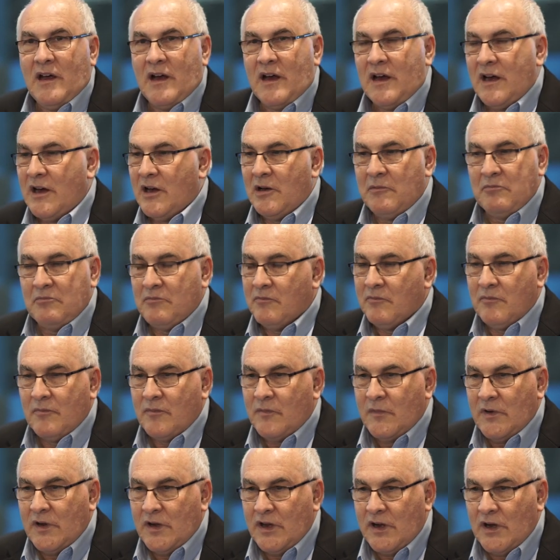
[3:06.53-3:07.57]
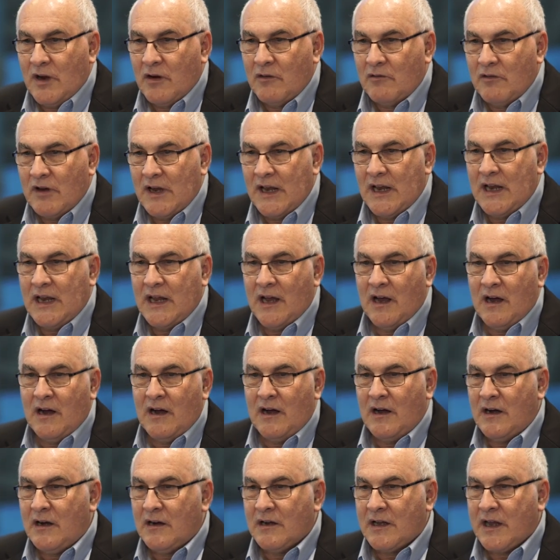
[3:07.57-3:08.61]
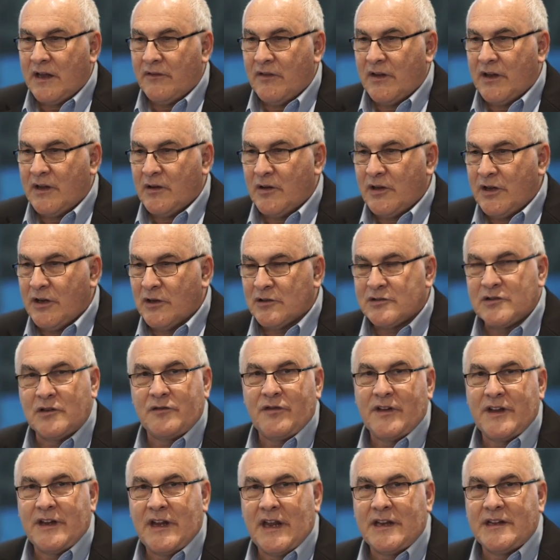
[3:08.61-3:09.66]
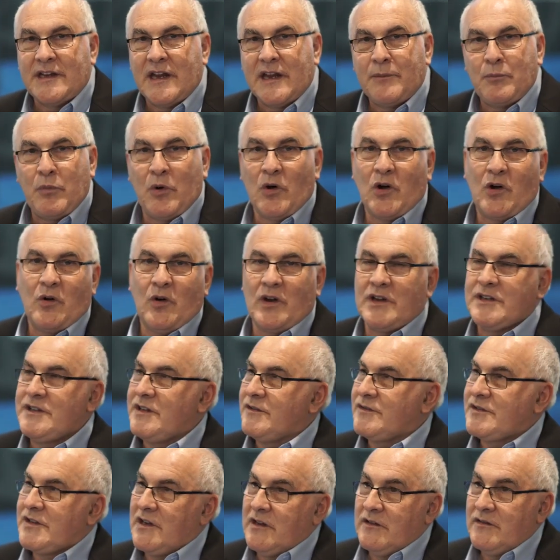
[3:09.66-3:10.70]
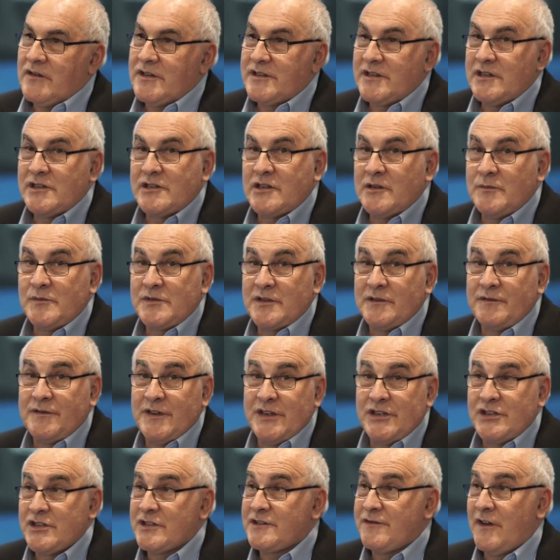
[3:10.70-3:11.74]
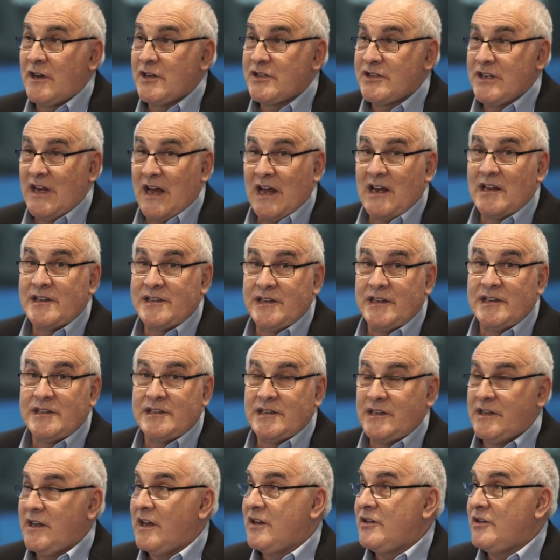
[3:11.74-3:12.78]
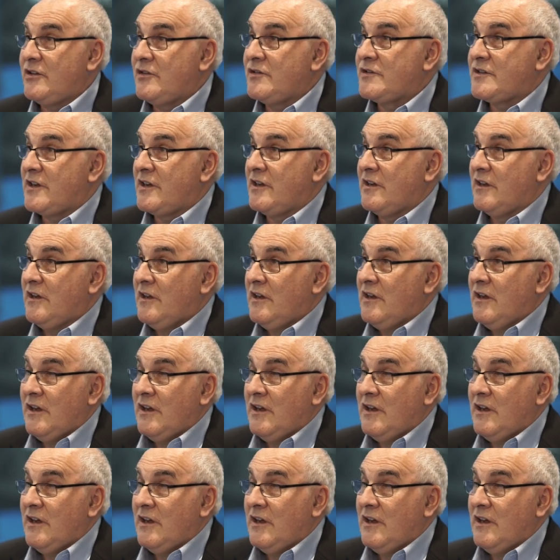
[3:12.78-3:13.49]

Um, you know, really are giving, you know, sort of at the end of the day, poor quality of service in terms of features functionality to the end user.